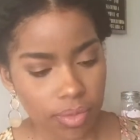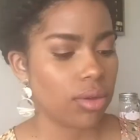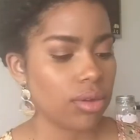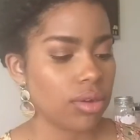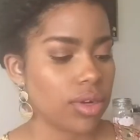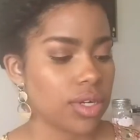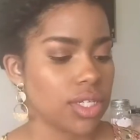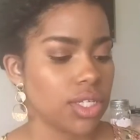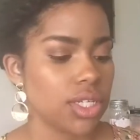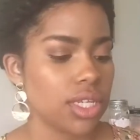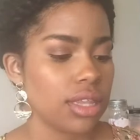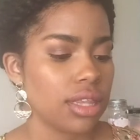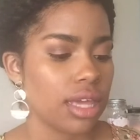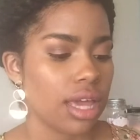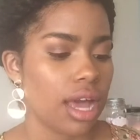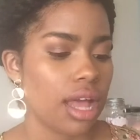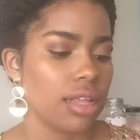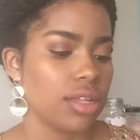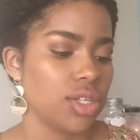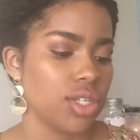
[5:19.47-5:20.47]
Christian
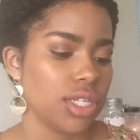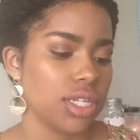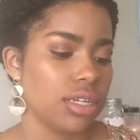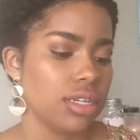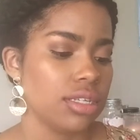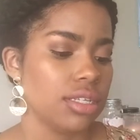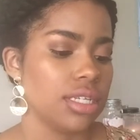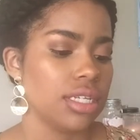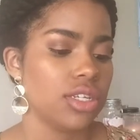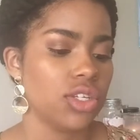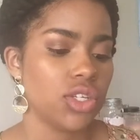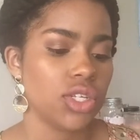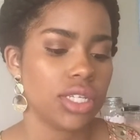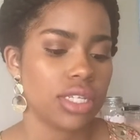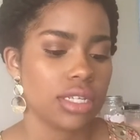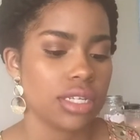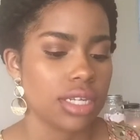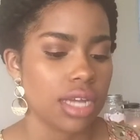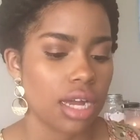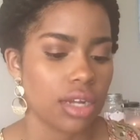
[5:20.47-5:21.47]
theology teaches
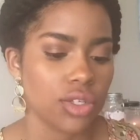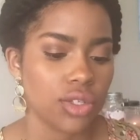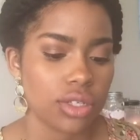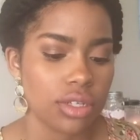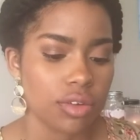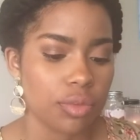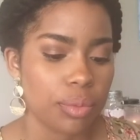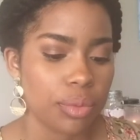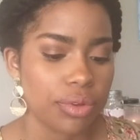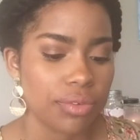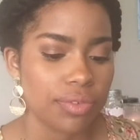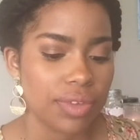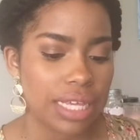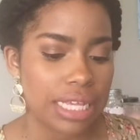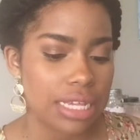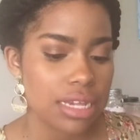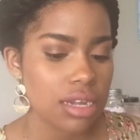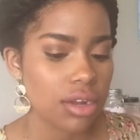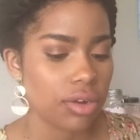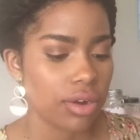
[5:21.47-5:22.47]
the doctrine of
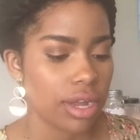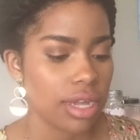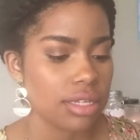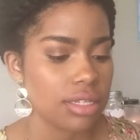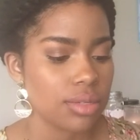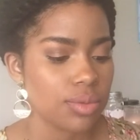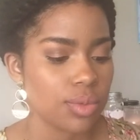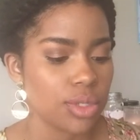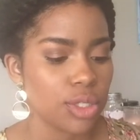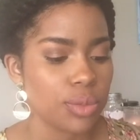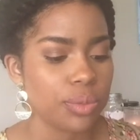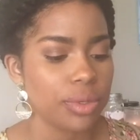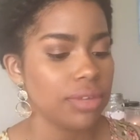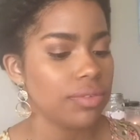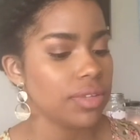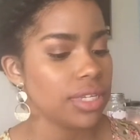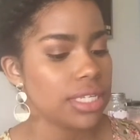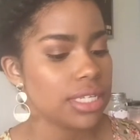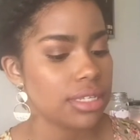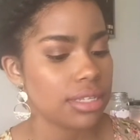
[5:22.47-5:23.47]
prevenient grace, which
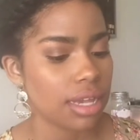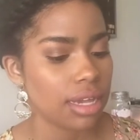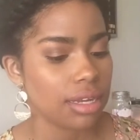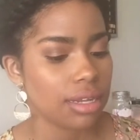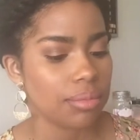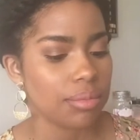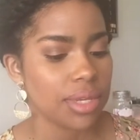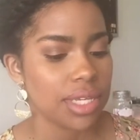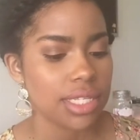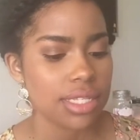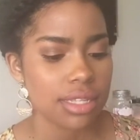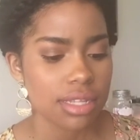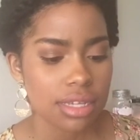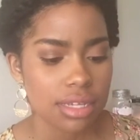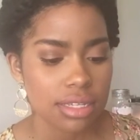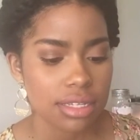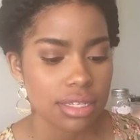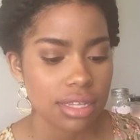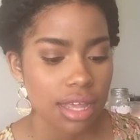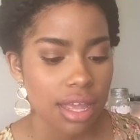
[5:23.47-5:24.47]
briefly stated means
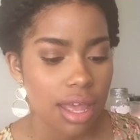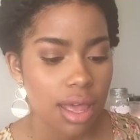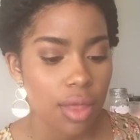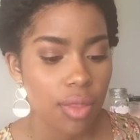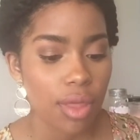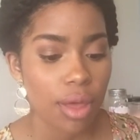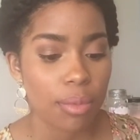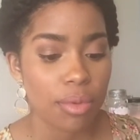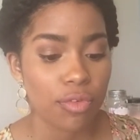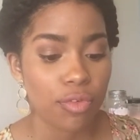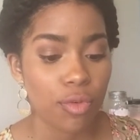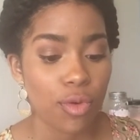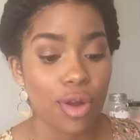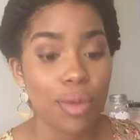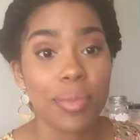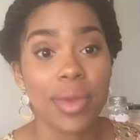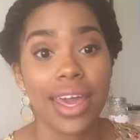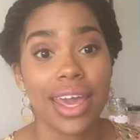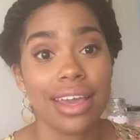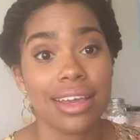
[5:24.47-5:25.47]
this, that before
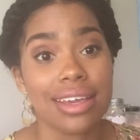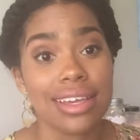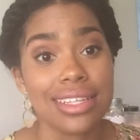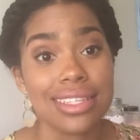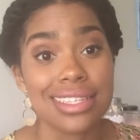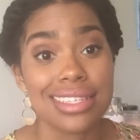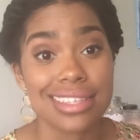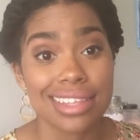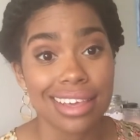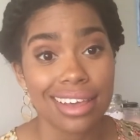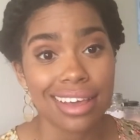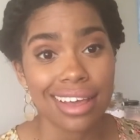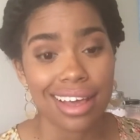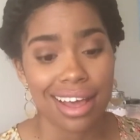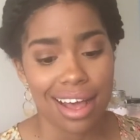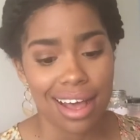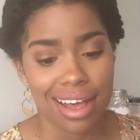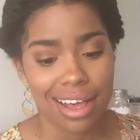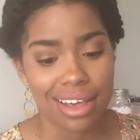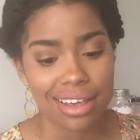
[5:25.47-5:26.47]
man can seek
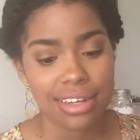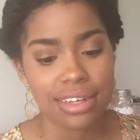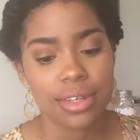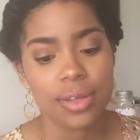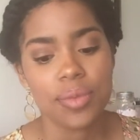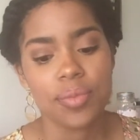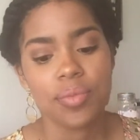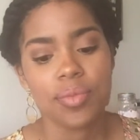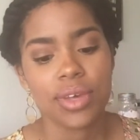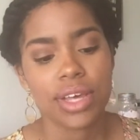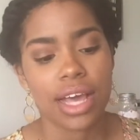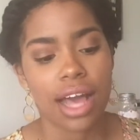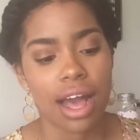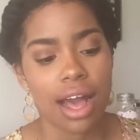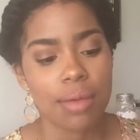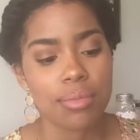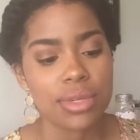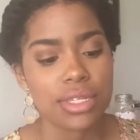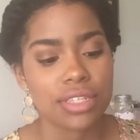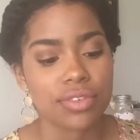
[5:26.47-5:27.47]
God,
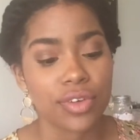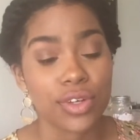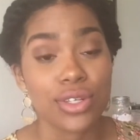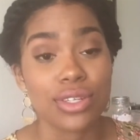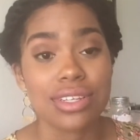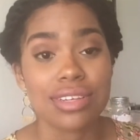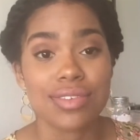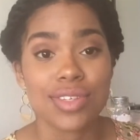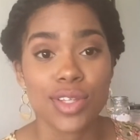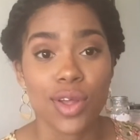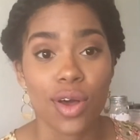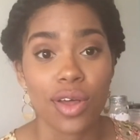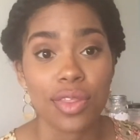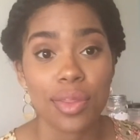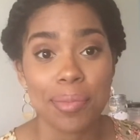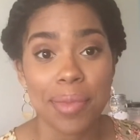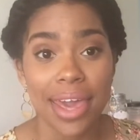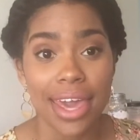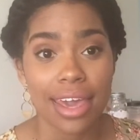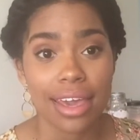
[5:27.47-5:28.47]
God must first have sought
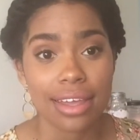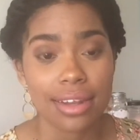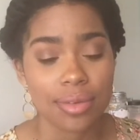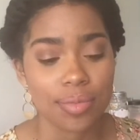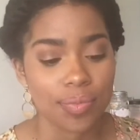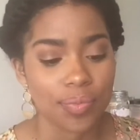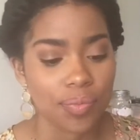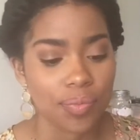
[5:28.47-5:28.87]
the man.